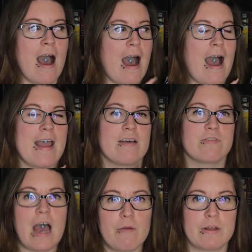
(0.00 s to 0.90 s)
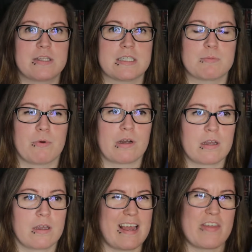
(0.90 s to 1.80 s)
I have not read this
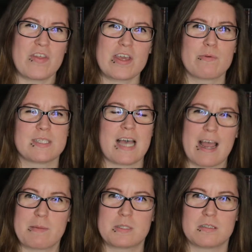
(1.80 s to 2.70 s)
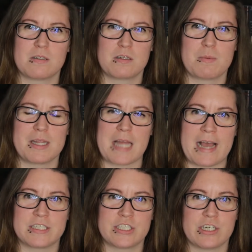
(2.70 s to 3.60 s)
book. I think it was hyped a little bit
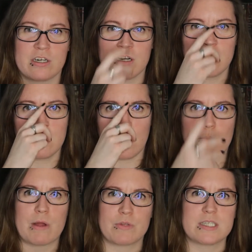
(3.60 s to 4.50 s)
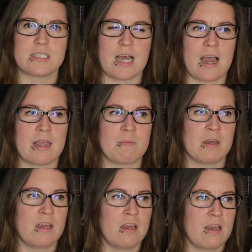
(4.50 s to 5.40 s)
last year around this time,
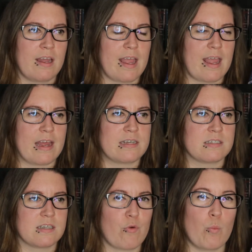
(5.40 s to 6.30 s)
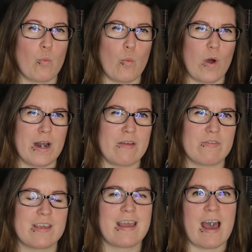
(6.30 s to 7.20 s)
and from what
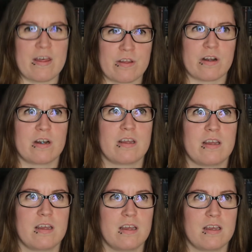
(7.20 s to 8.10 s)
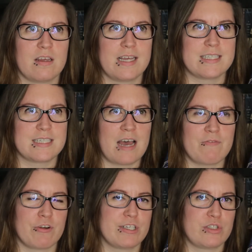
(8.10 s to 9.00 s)
I've gathered, it's not
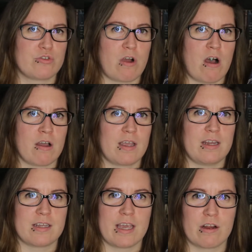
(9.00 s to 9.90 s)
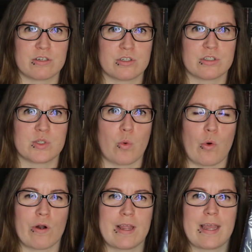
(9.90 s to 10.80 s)
very strong in characters
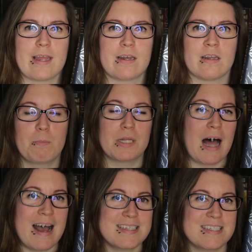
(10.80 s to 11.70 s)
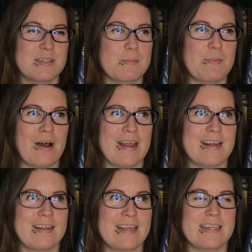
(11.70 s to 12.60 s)
or in plot, but
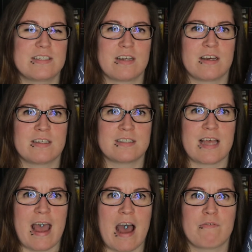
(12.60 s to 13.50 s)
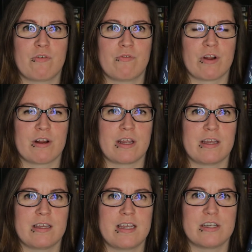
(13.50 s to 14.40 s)
it does have a very
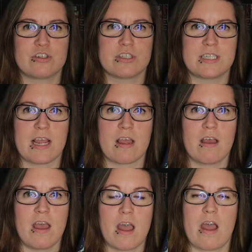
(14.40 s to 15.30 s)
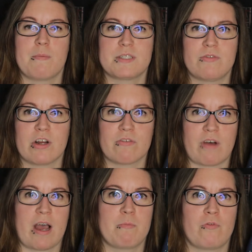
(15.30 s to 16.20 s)
interesting atmospheric
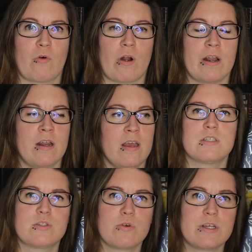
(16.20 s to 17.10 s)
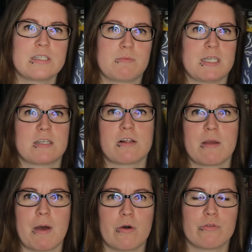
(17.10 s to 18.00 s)
vibe for it. The story is basically
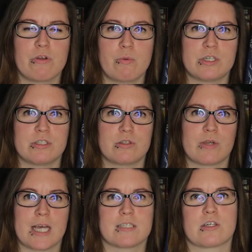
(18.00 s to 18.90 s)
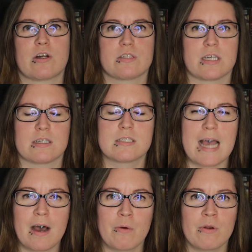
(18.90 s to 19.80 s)
about 3 witches who cast a curse on a
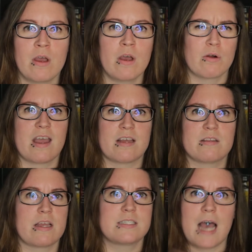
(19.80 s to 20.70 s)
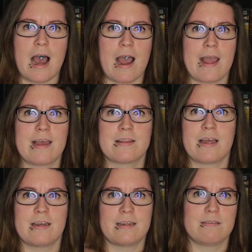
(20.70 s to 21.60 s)
town, and they die, and
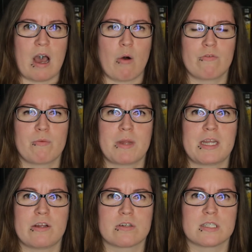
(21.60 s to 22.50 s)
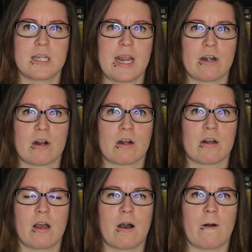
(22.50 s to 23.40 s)
then however many years later,
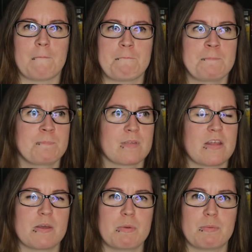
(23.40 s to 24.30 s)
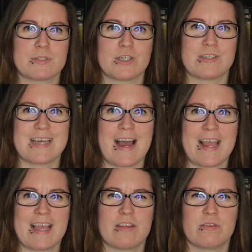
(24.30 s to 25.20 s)
I think people start
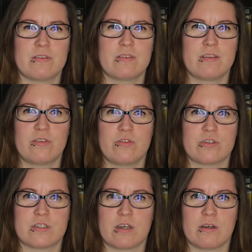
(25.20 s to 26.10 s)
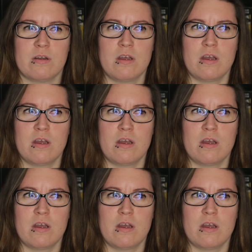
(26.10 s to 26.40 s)
dying, and there's a